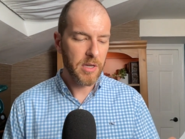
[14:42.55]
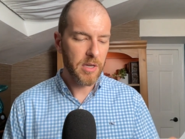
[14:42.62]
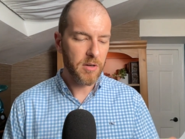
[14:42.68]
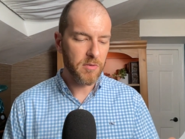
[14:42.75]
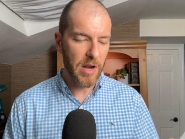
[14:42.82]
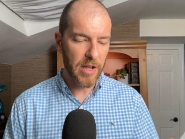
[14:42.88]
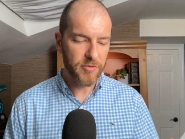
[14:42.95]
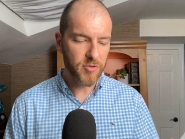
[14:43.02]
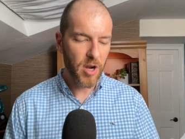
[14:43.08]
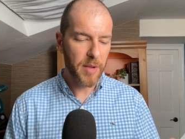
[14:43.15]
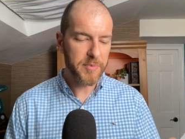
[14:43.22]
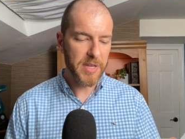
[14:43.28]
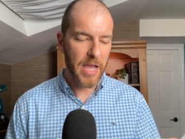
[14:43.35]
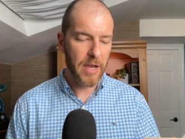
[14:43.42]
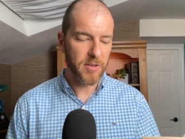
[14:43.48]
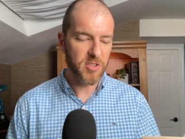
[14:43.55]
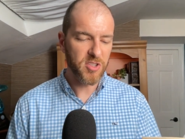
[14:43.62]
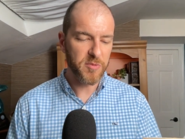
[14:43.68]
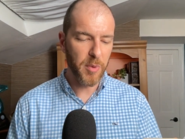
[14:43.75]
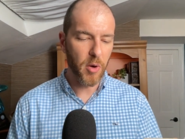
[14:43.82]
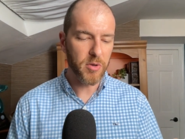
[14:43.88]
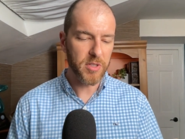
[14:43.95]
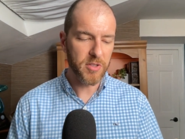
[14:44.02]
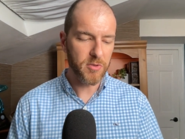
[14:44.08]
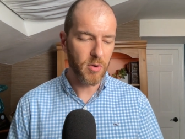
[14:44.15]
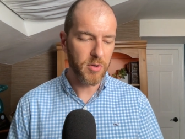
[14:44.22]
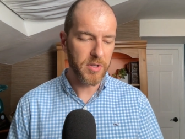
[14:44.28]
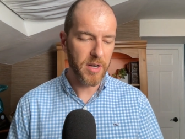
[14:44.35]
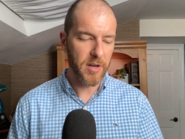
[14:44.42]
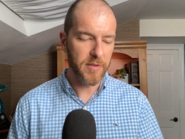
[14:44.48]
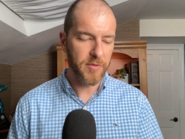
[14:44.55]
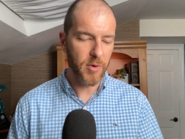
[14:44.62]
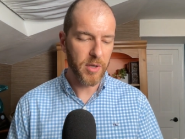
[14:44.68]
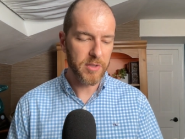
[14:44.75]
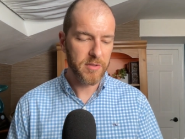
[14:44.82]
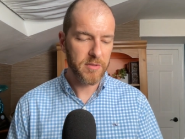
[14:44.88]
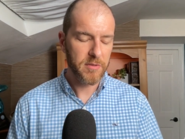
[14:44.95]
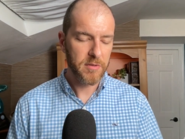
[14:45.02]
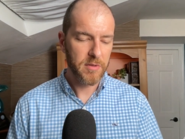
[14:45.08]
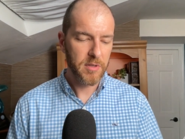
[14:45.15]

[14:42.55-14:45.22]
Ralph dropped down and spoke in his ordinary voice.